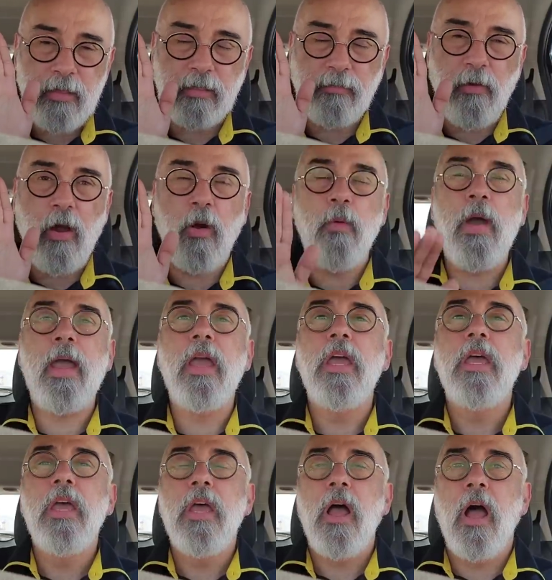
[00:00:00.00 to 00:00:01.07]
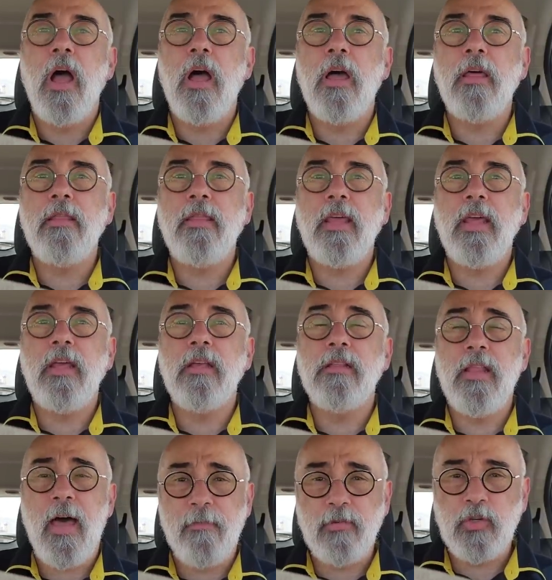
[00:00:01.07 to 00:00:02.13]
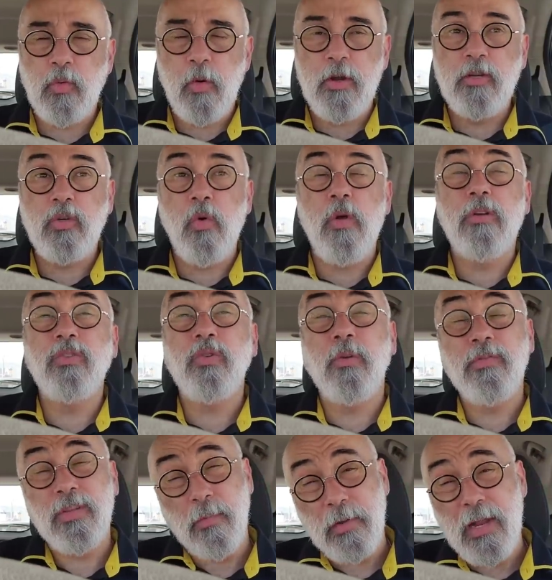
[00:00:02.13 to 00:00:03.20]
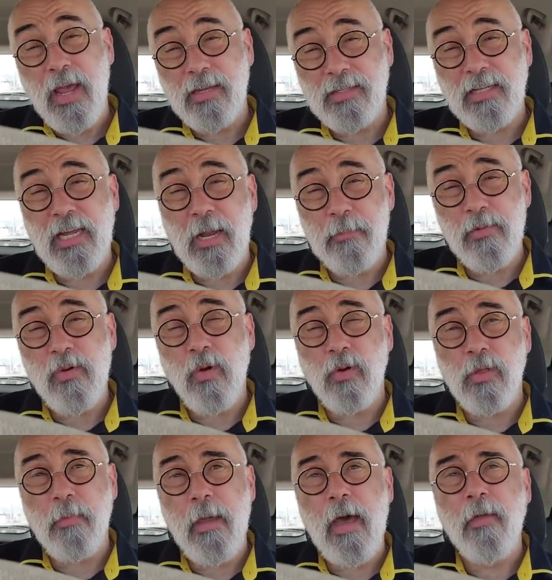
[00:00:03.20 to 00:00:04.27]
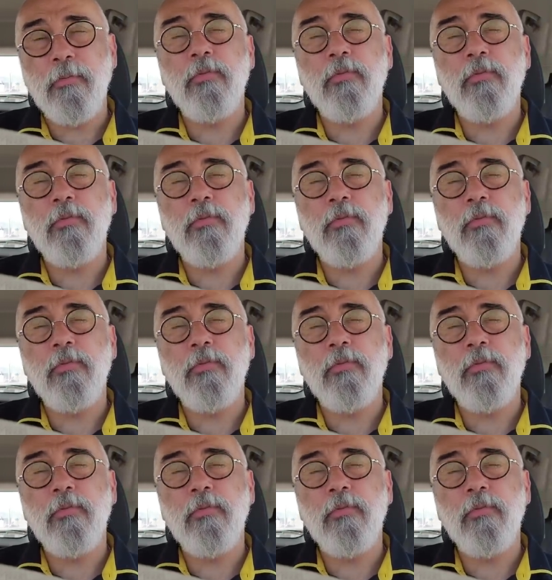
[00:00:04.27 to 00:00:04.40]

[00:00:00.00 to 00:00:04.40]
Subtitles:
like this far away, the lavatory door. So if someone has to get up and go to the